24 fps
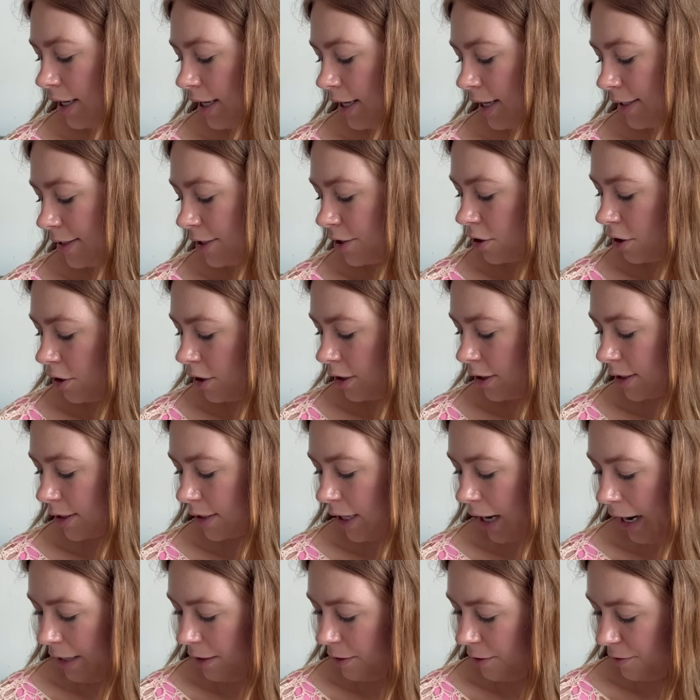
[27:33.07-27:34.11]
It's turning this
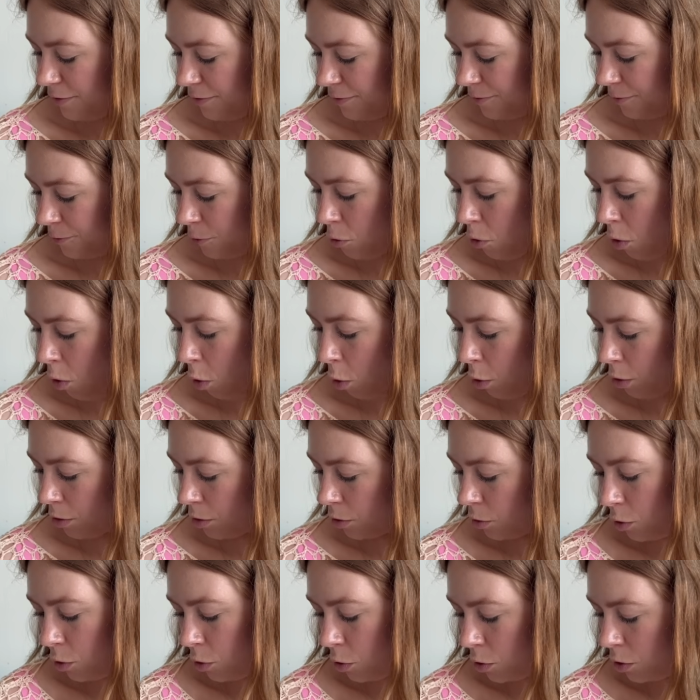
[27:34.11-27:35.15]
kind of
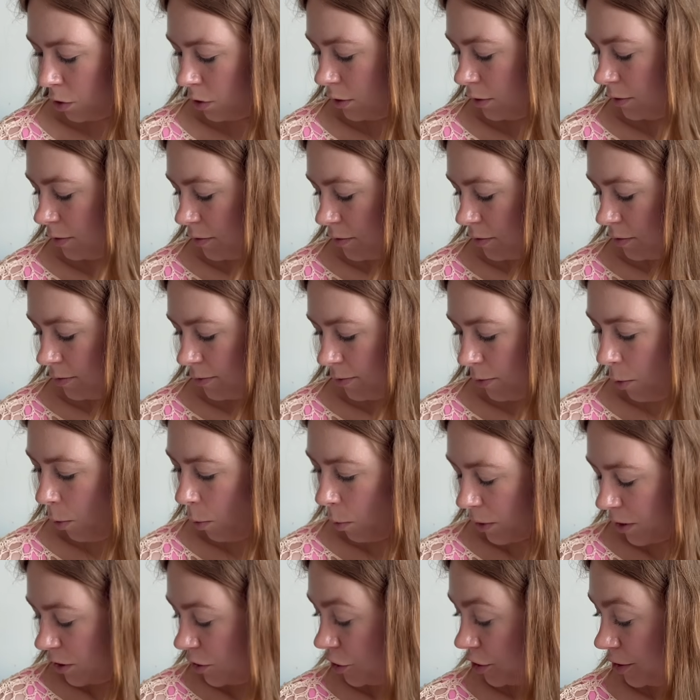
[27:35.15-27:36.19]
coral,
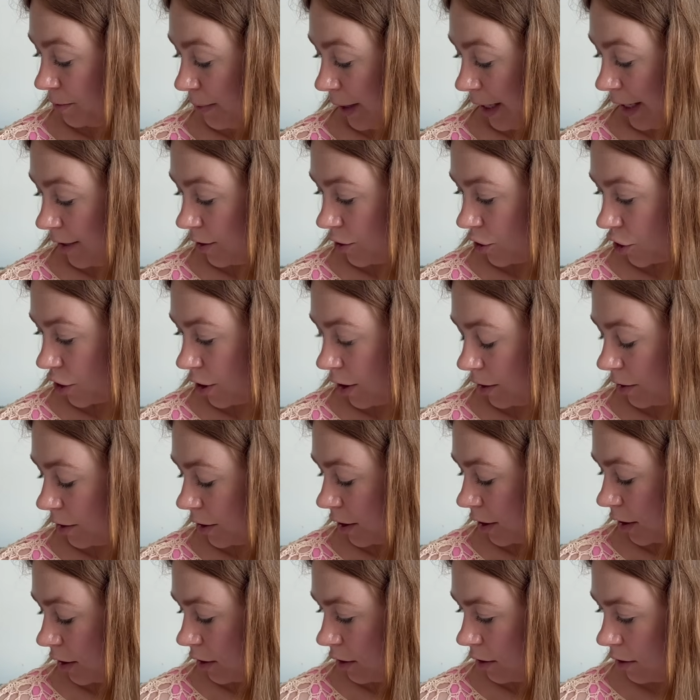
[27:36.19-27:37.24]
orangey, pinkish
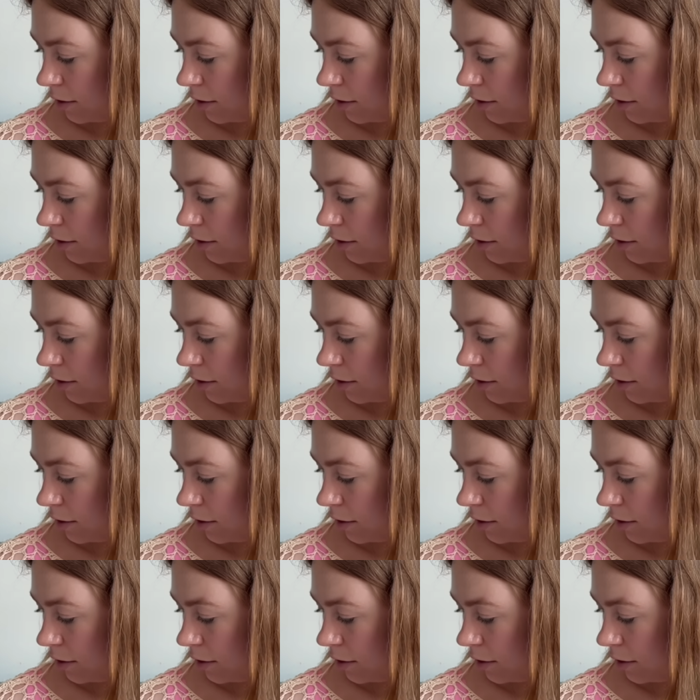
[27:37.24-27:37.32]
color